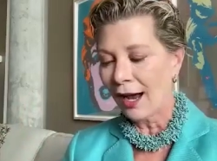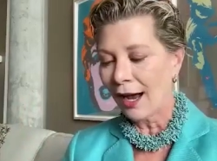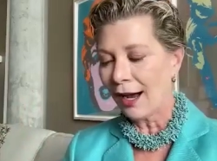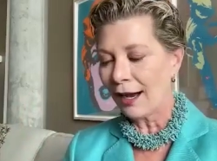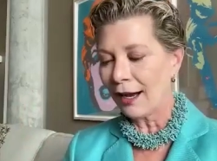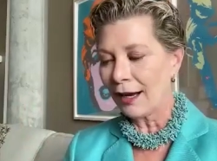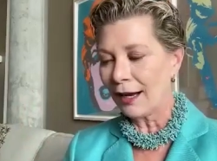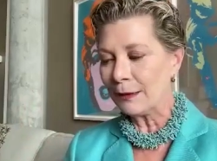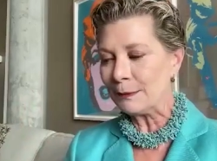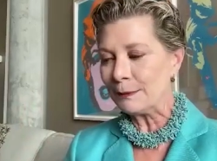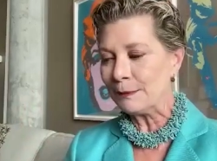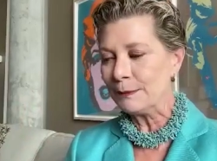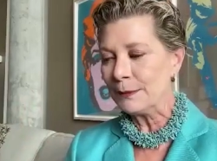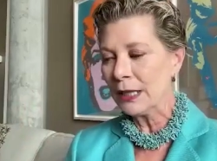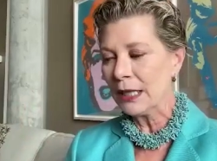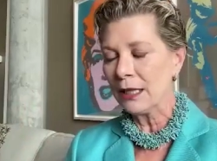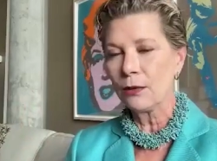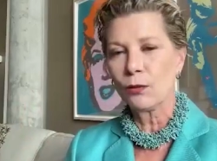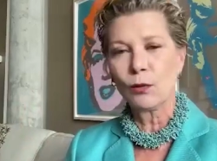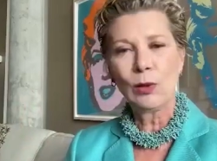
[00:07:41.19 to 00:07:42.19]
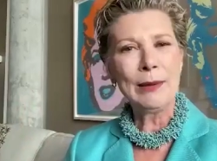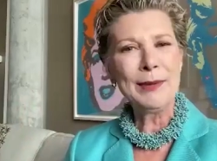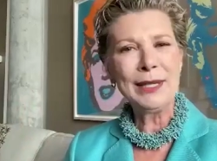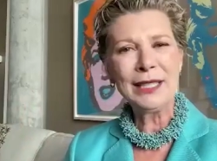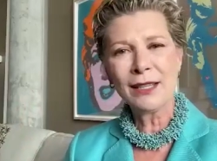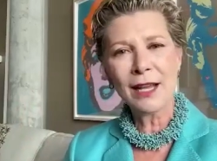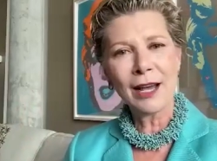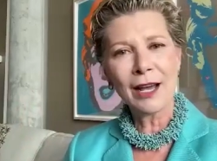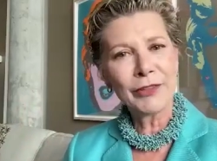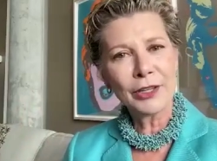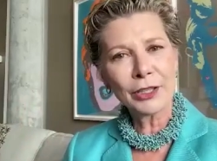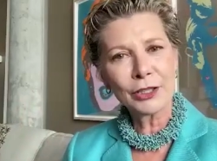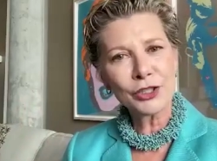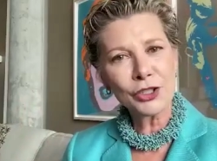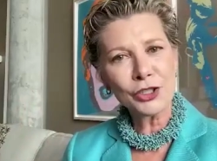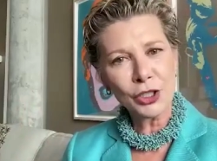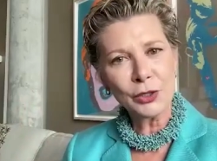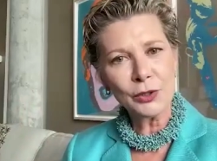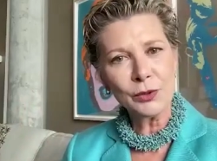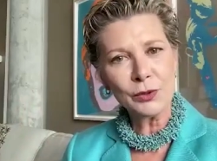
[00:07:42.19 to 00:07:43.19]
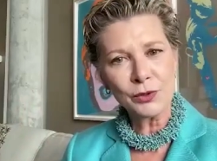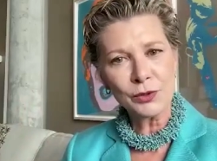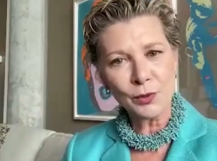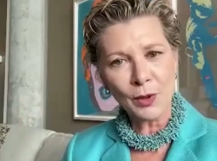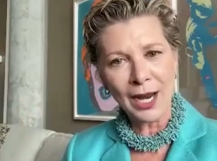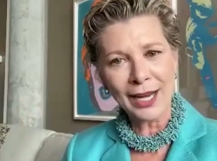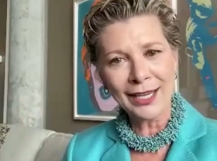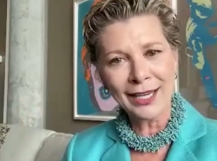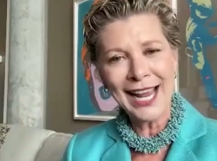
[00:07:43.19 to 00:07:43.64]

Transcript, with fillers: Um, women love their shoes, right?